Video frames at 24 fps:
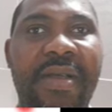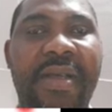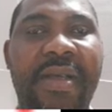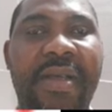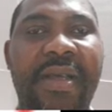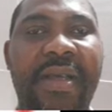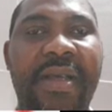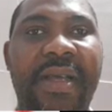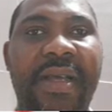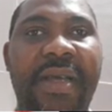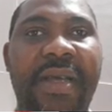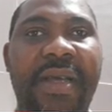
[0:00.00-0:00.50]

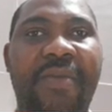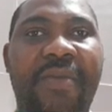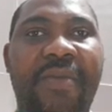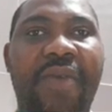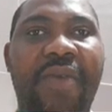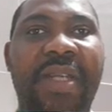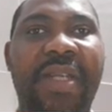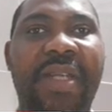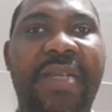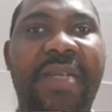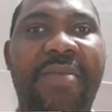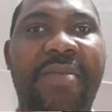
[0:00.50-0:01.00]
what it
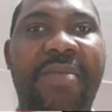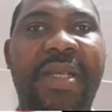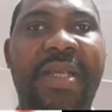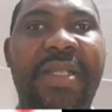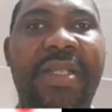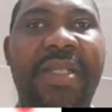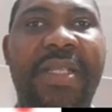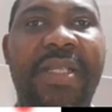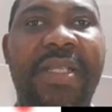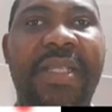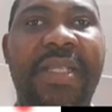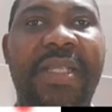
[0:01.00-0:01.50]
means
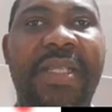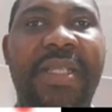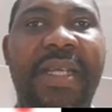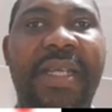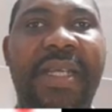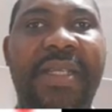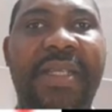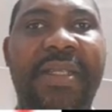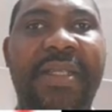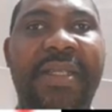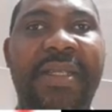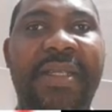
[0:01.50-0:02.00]
is
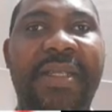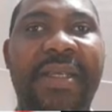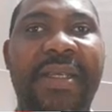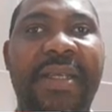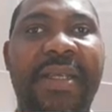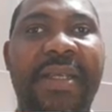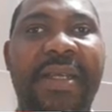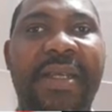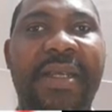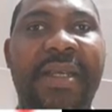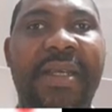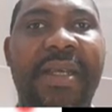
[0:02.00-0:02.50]
that
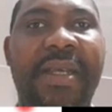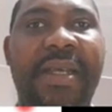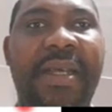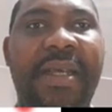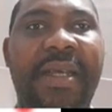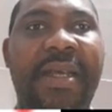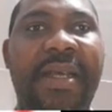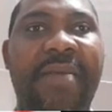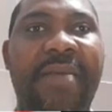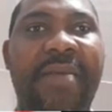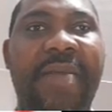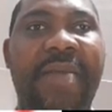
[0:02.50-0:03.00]

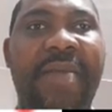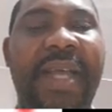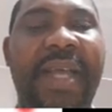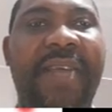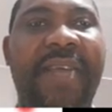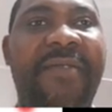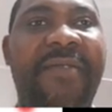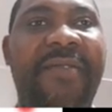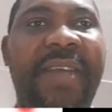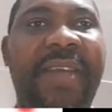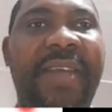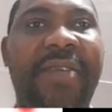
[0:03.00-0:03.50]
I can
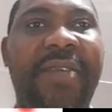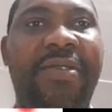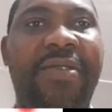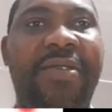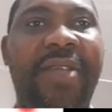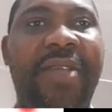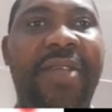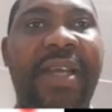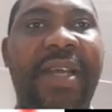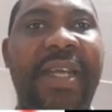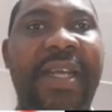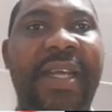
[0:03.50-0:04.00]
find the total
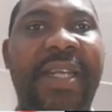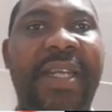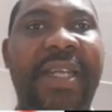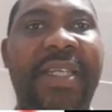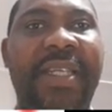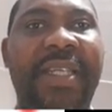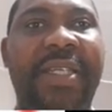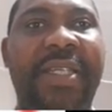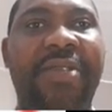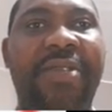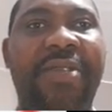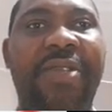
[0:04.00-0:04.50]
energy. The
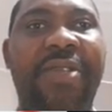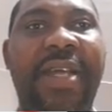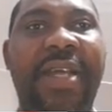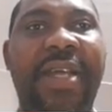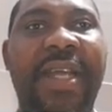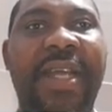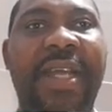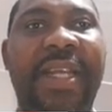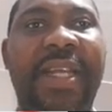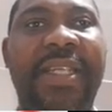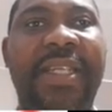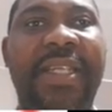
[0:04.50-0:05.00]
total
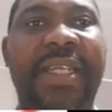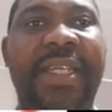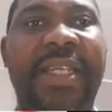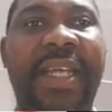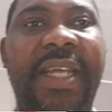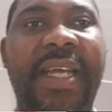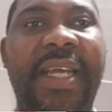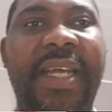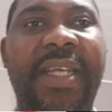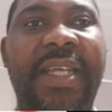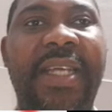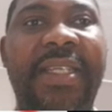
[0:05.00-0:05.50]
energy here
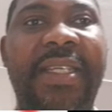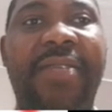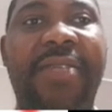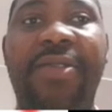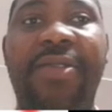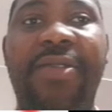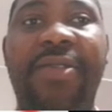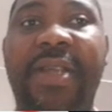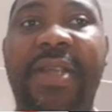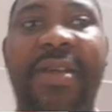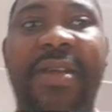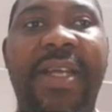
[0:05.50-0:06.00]
is the total
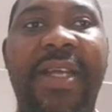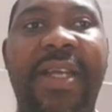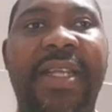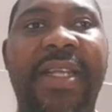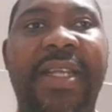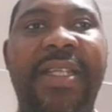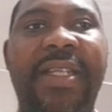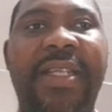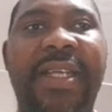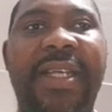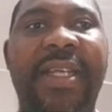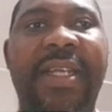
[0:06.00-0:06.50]
kinetic
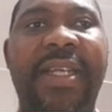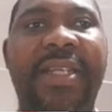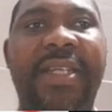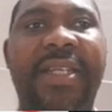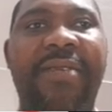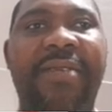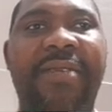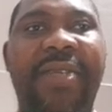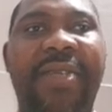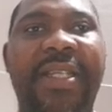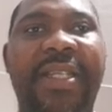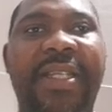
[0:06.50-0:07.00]
energy, which
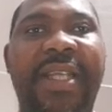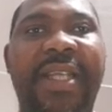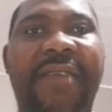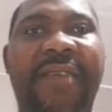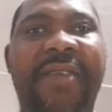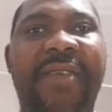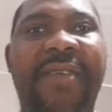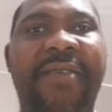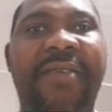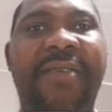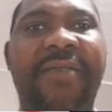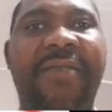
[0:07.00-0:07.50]
is half
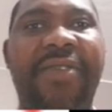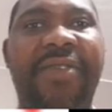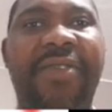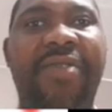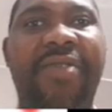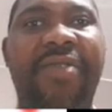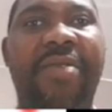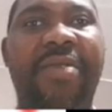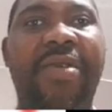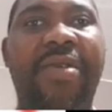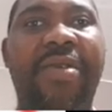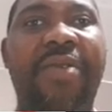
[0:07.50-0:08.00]
mv squared,
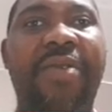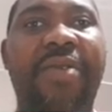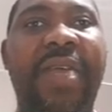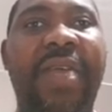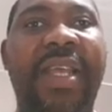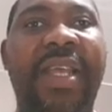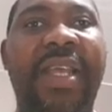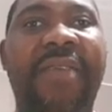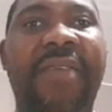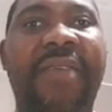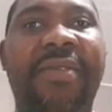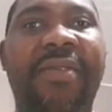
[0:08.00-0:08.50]
because we are
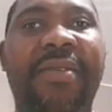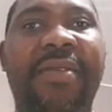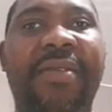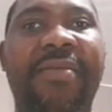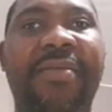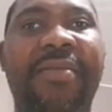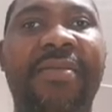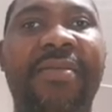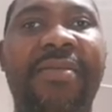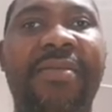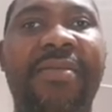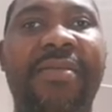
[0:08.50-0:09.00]
given
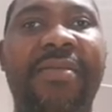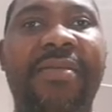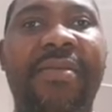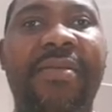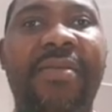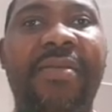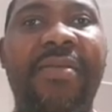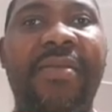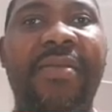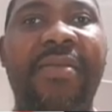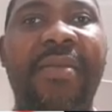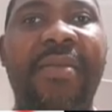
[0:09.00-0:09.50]

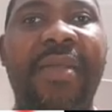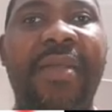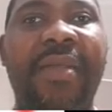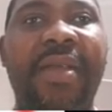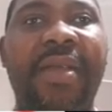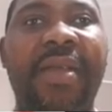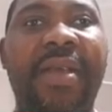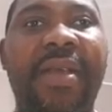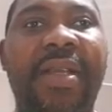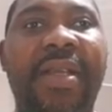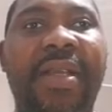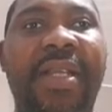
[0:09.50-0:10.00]

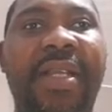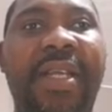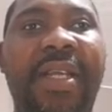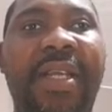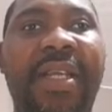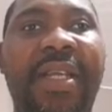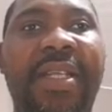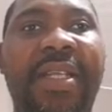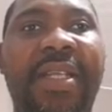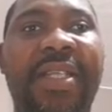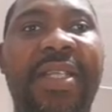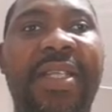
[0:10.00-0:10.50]

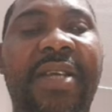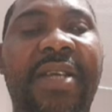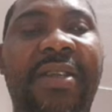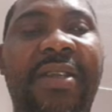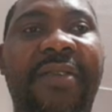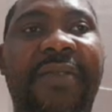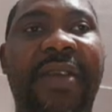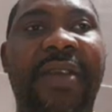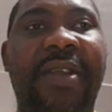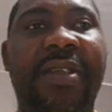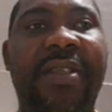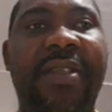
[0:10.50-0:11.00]
the
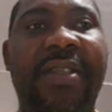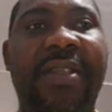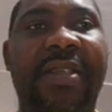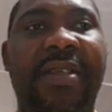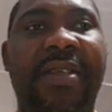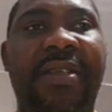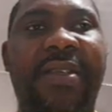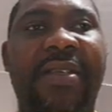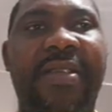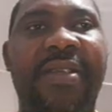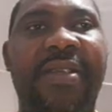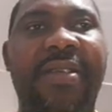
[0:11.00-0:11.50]
velocity,
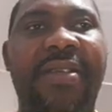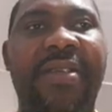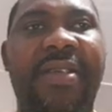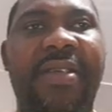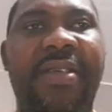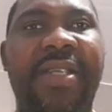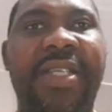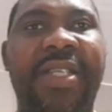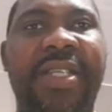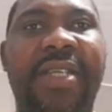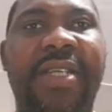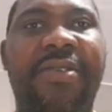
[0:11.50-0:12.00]
the
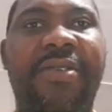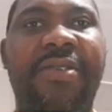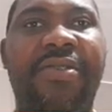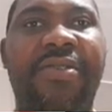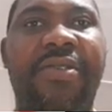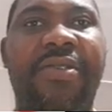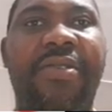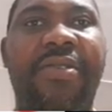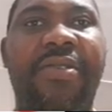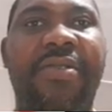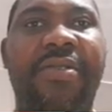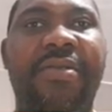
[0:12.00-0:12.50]
initial throw.
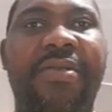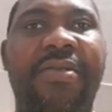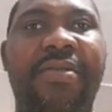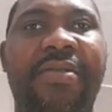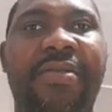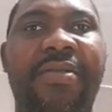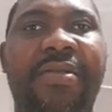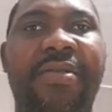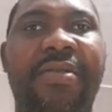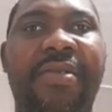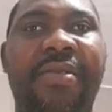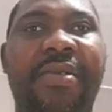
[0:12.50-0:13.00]

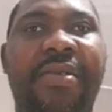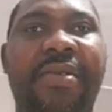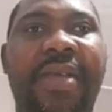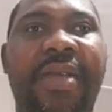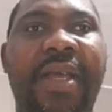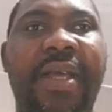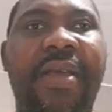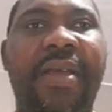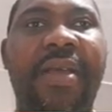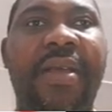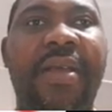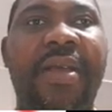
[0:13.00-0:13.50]
Okay,
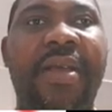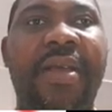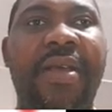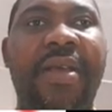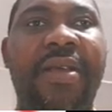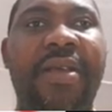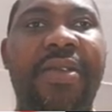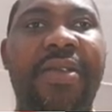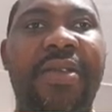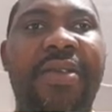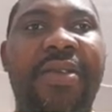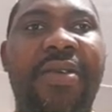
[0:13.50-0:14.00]

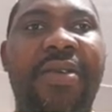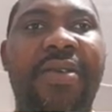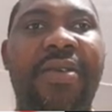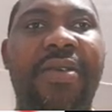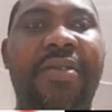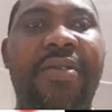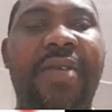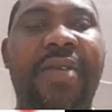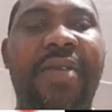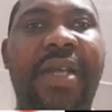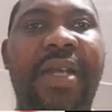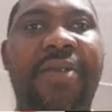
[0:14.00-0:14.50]
so
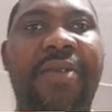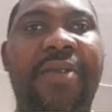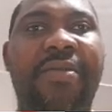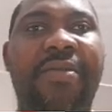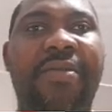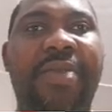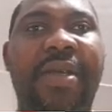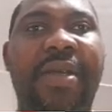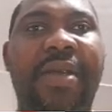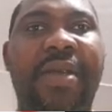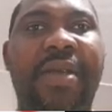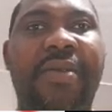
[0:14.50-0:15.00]
that will
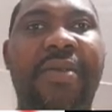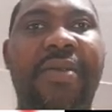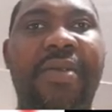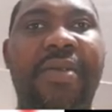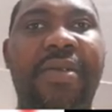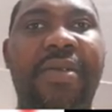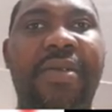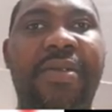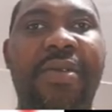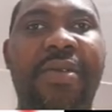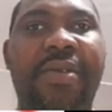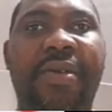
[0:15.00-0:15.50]
be equal to,
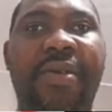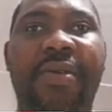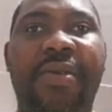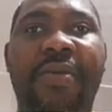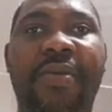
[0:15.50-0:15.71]
oh, we